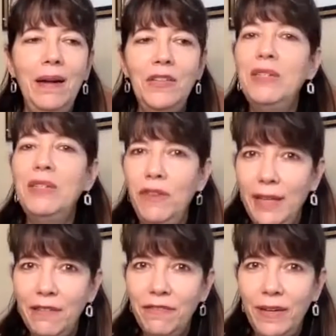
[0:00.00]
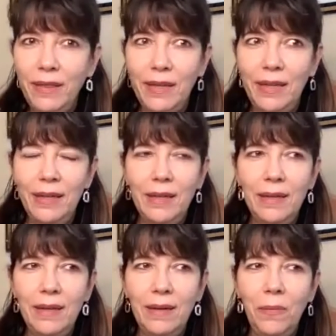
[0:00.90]
so I do find that friendly.
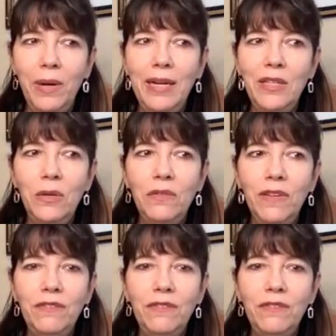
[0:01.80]
What I don't